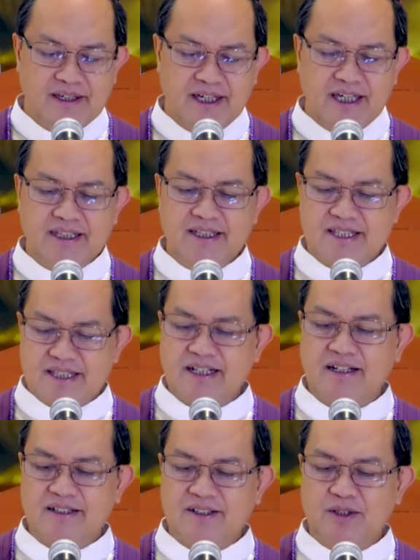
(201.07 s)
and
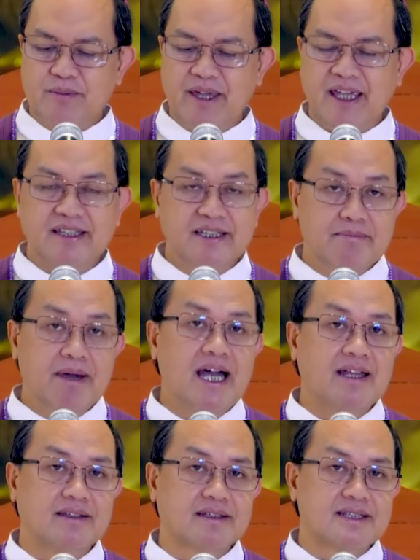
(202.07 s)
start to make
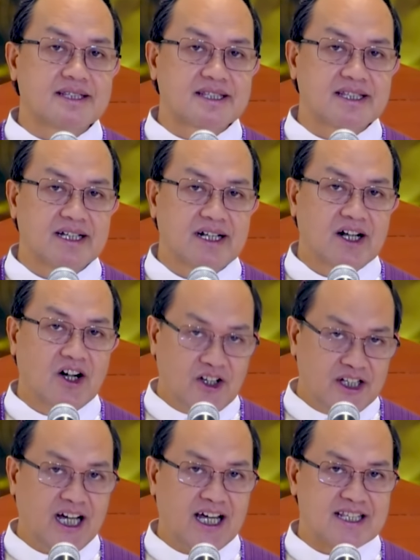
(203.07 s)
demands
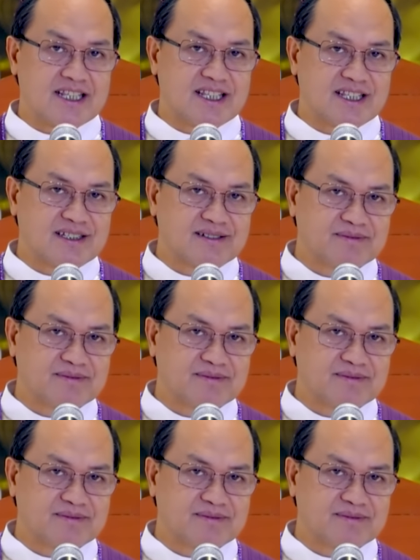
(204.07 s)
on us.